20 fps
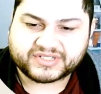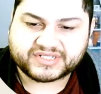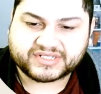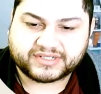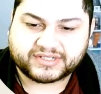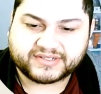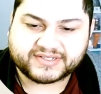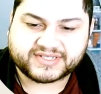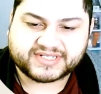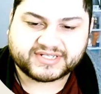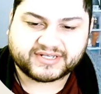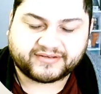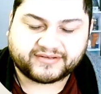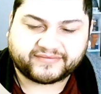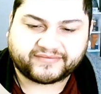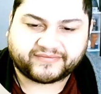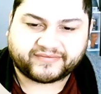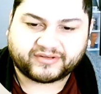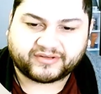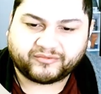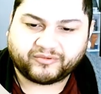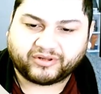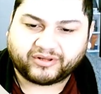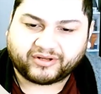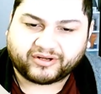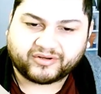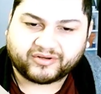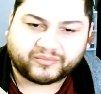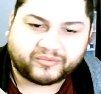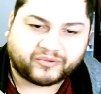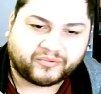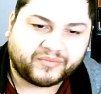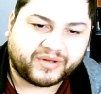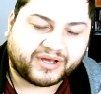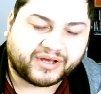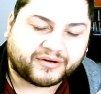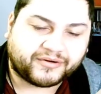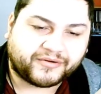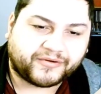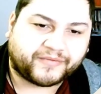in a safe and reliable
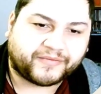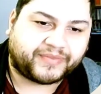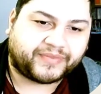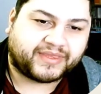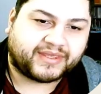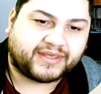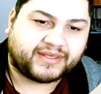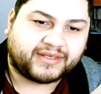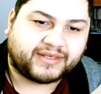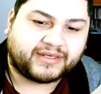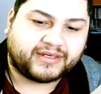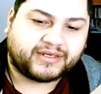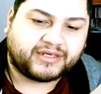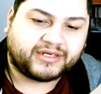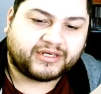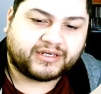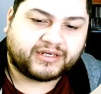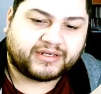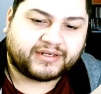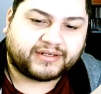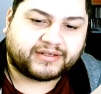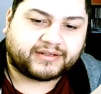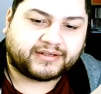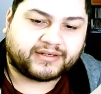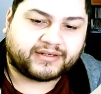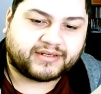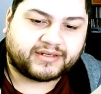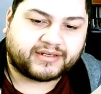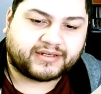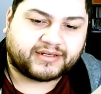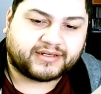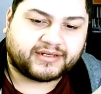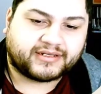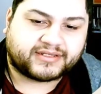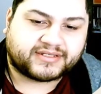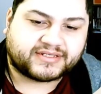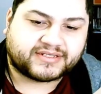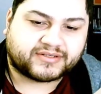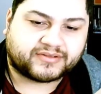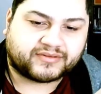manner.
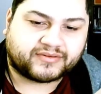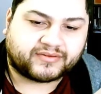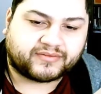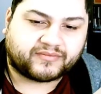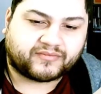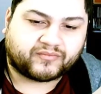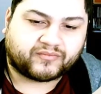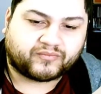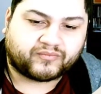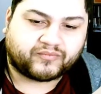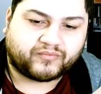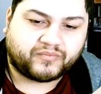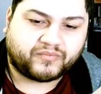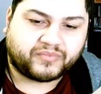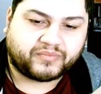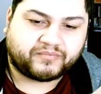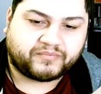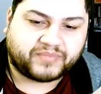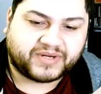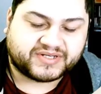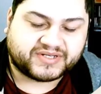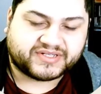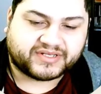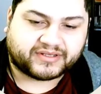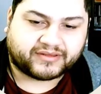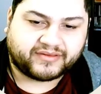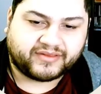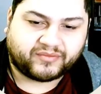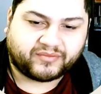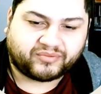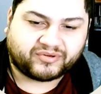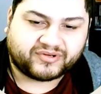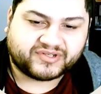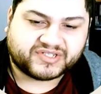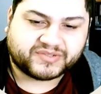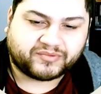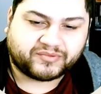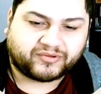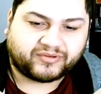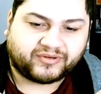It's basically the
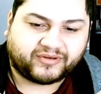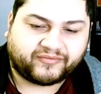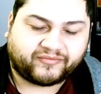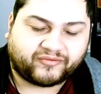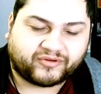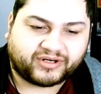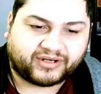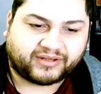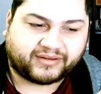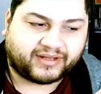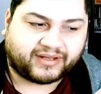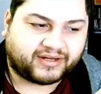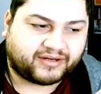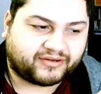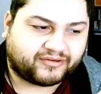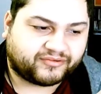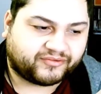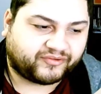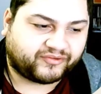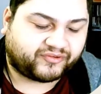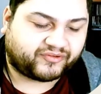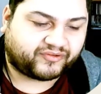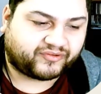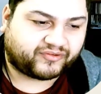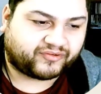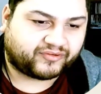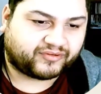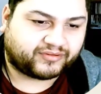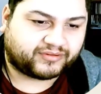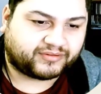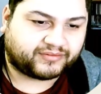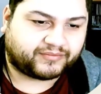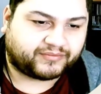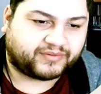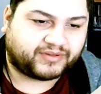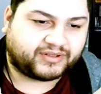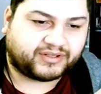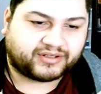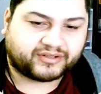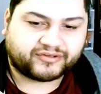principle of what allows
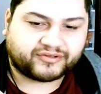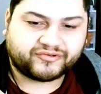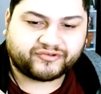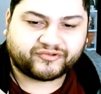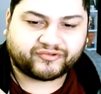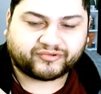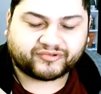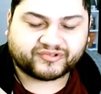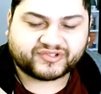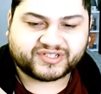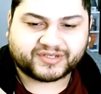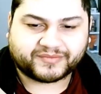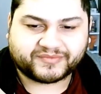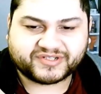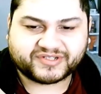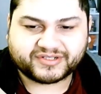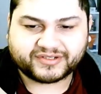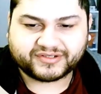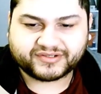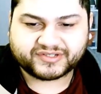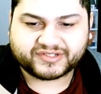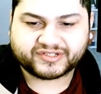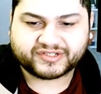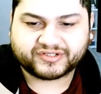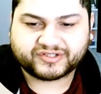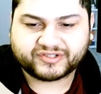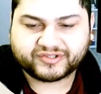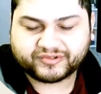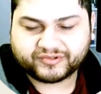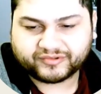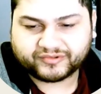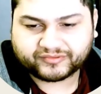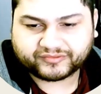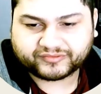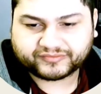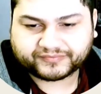a controlled substance to